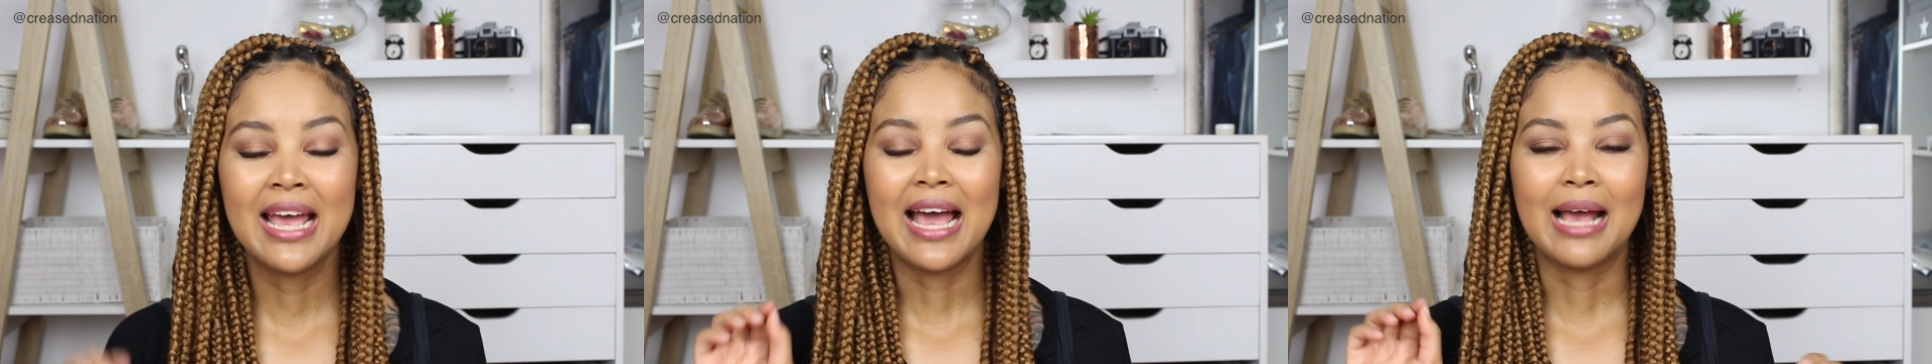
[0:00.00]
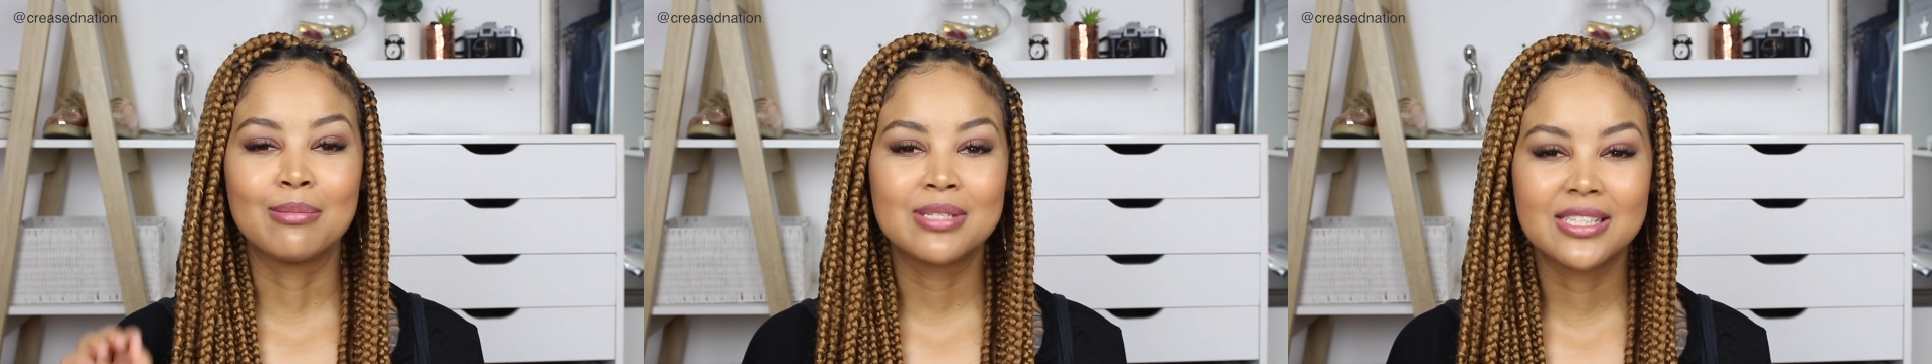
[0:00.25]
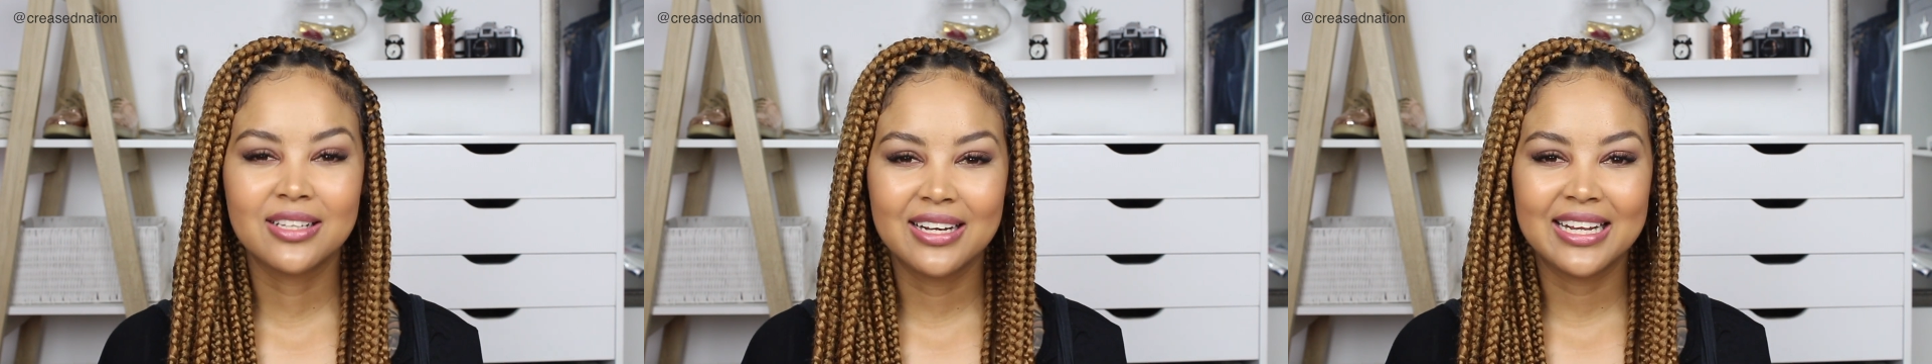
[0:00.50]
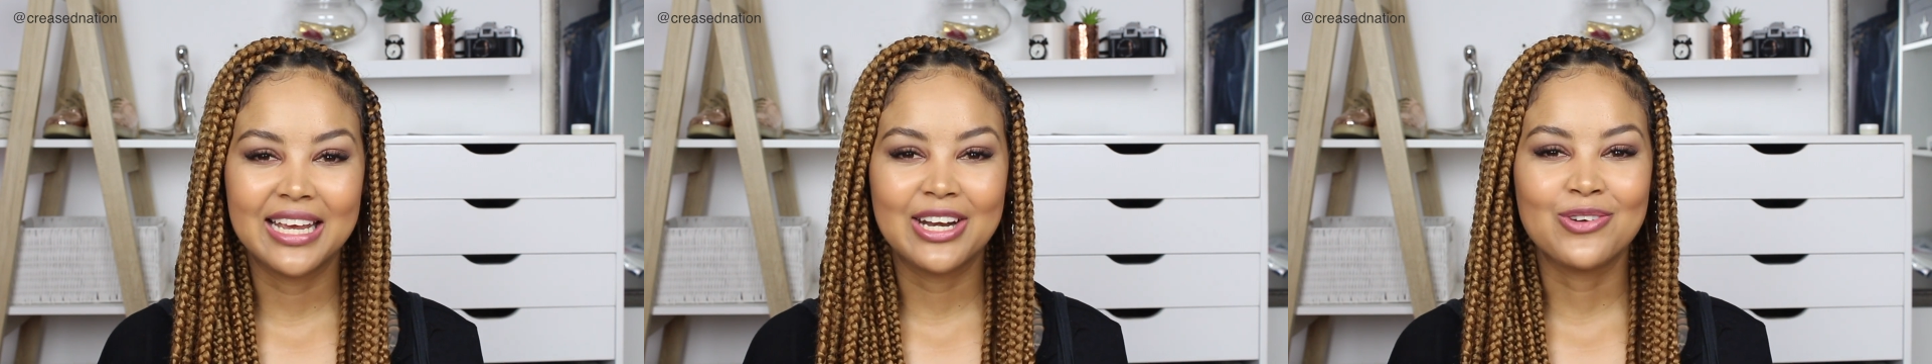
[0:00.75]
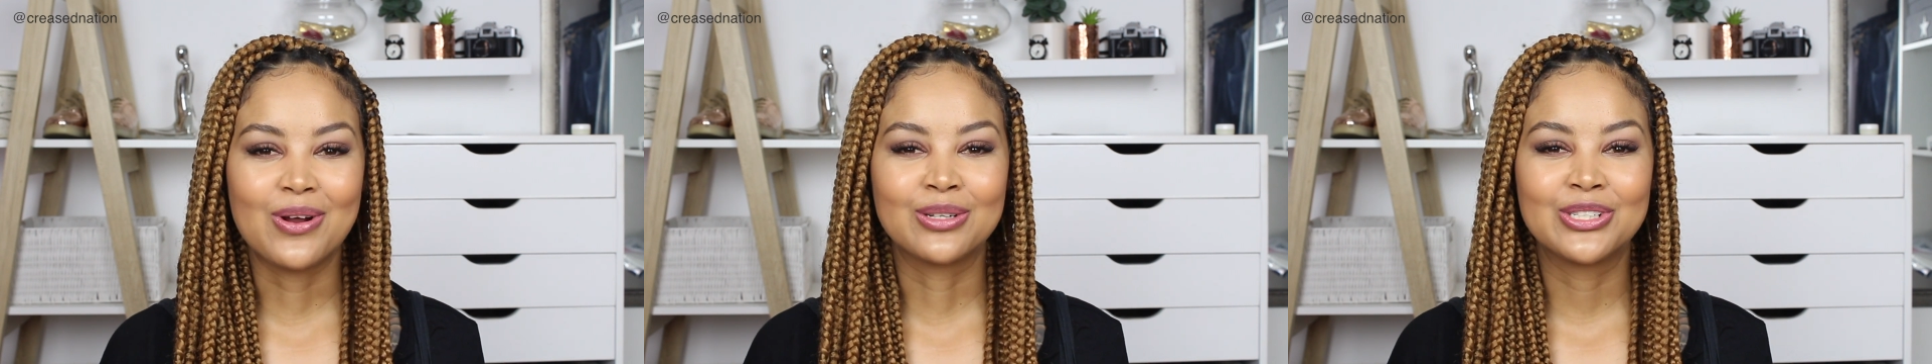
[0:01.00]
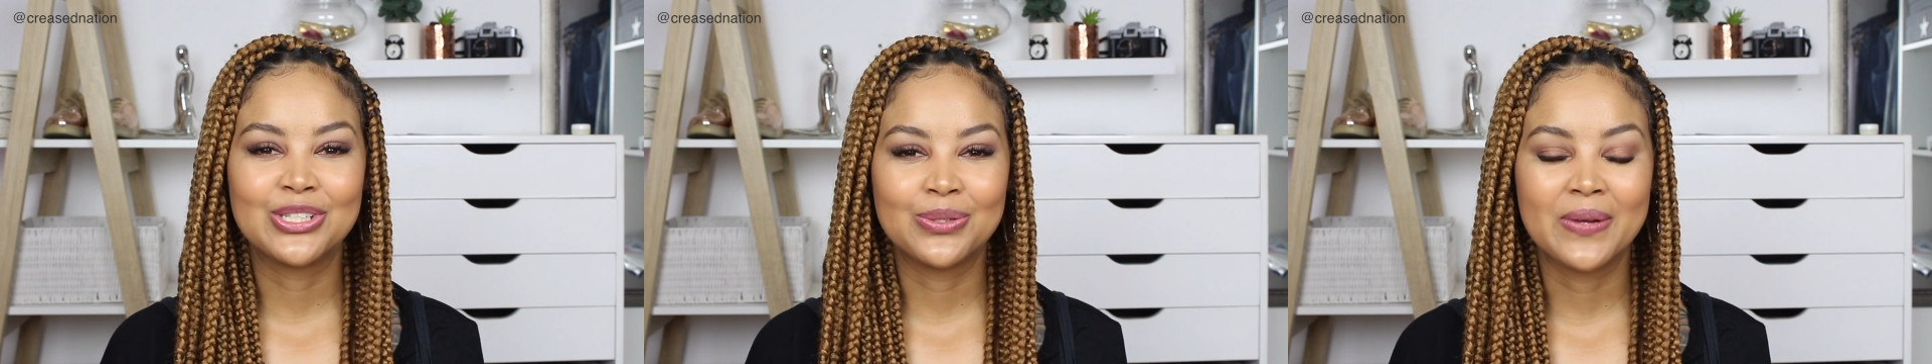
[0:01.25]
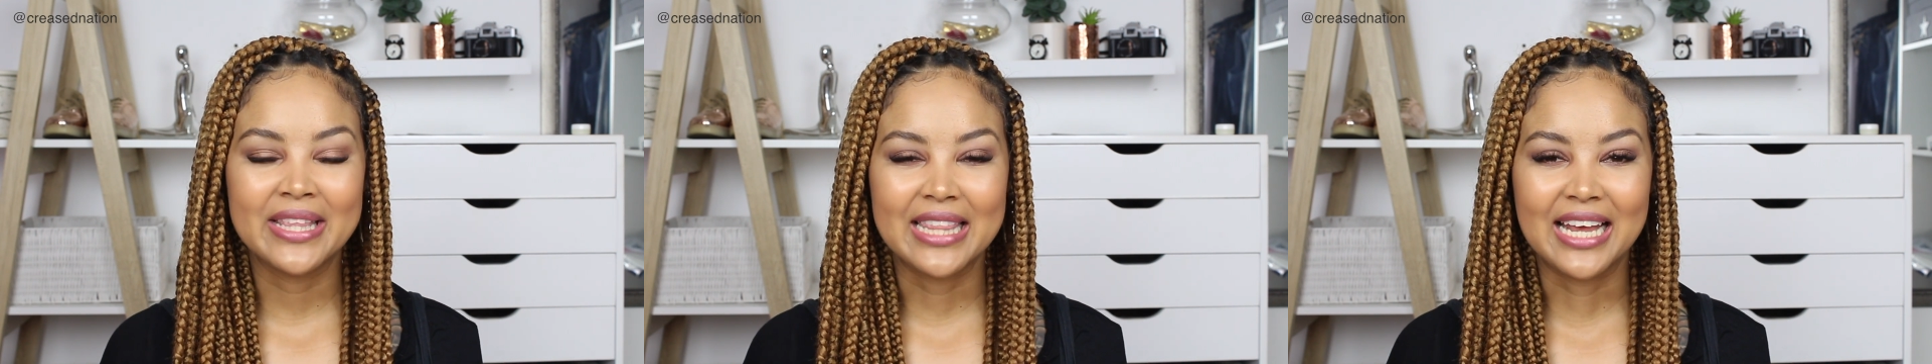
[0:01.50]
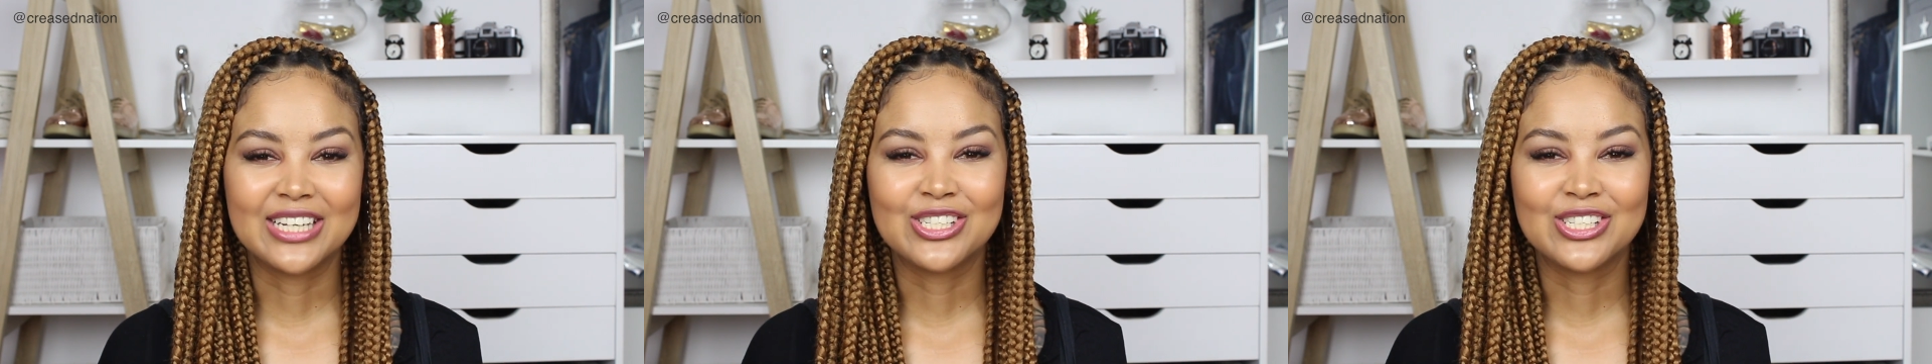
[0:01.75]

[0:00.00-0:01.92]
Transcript: I'm still gonna get around to doing that.